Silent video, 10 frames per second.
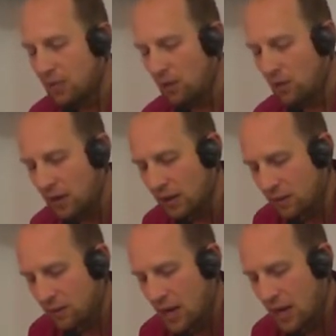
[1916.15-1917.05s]
But one
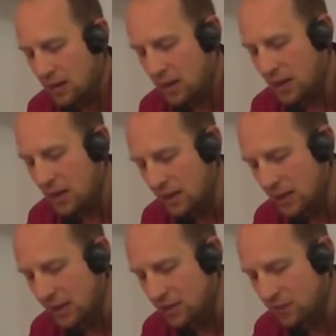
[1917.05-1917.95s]
other way that I
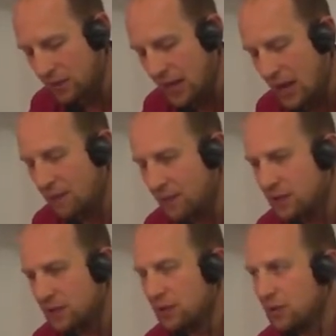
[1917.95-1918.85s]
think is really
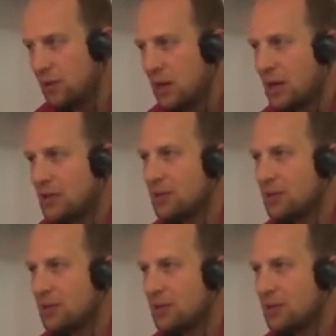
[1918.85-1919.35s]
helpful to